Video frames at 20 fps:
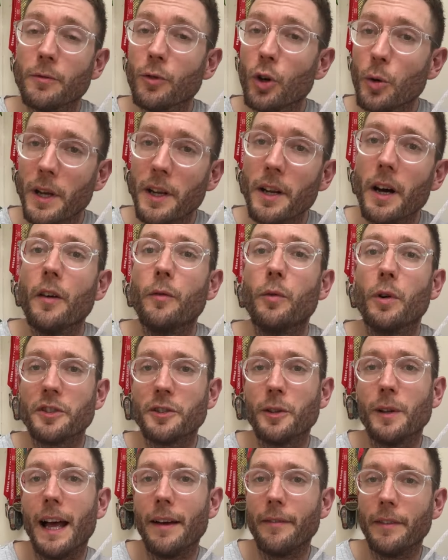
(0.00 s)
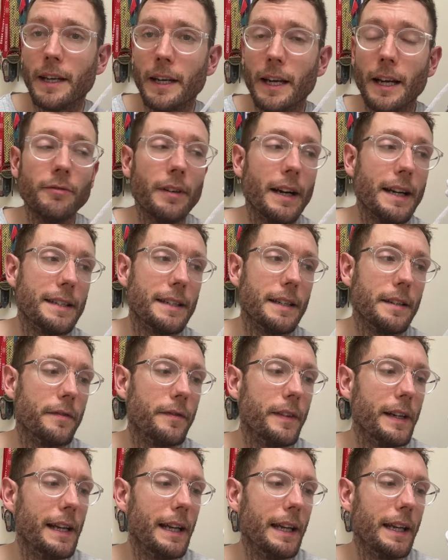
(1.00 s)
roomy enough while still having a racy
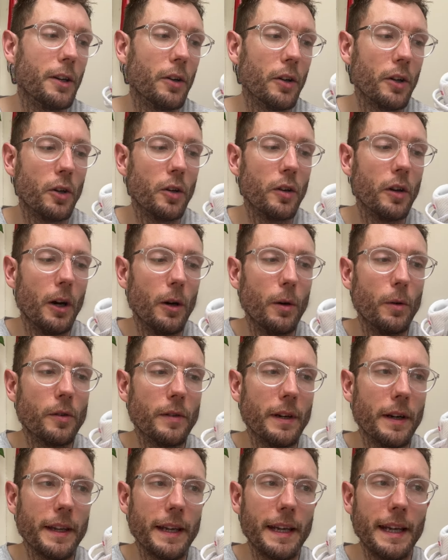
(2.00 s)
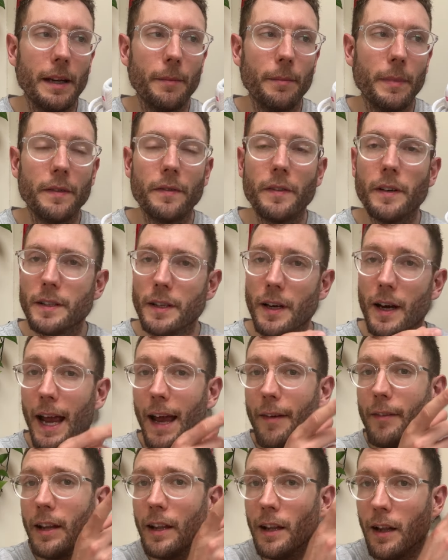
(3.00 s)
feeling. Got a good hold around the heel and midfoot. I
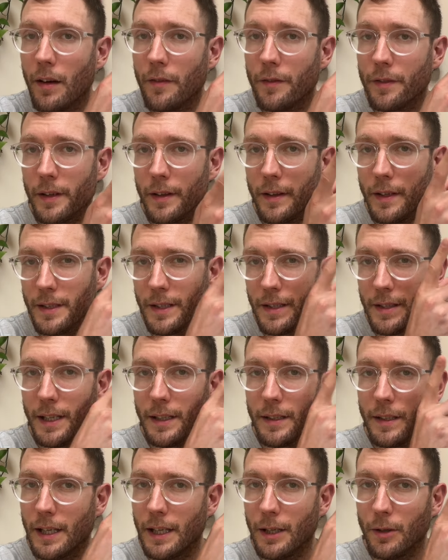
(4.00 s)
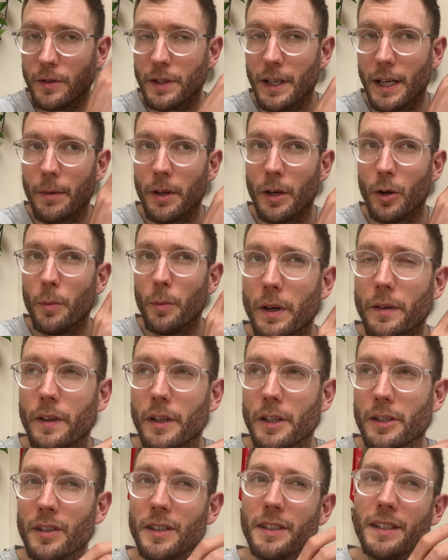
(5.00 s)
haven't loved this extended heel tab though.
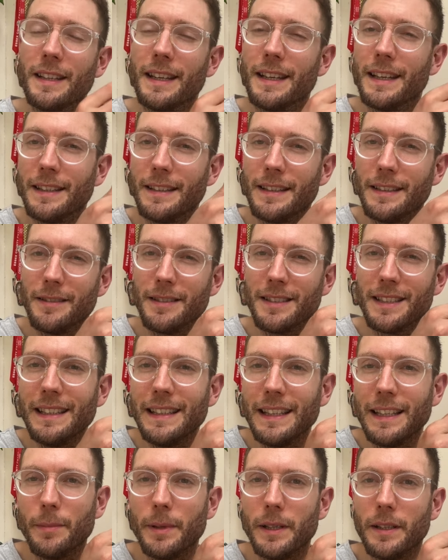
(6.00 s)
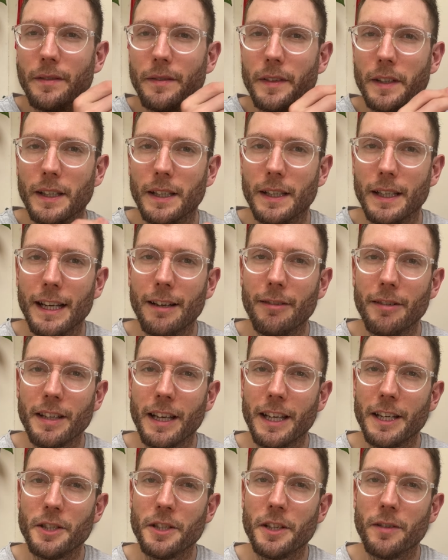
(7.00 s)
first run today, I did notice a little bit of
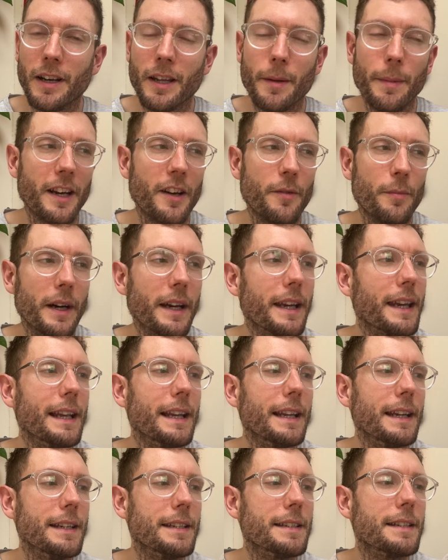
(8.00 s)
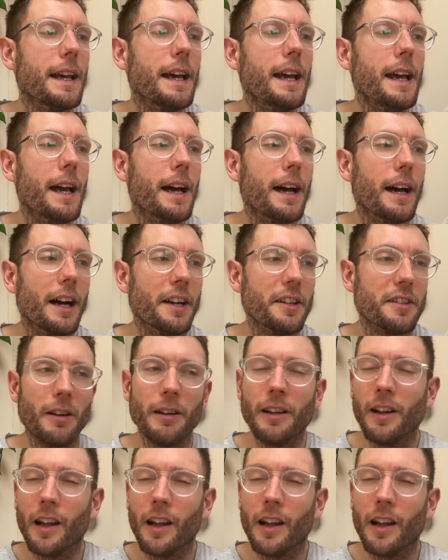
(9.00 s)
irritation around the back of my Achilles. I just don't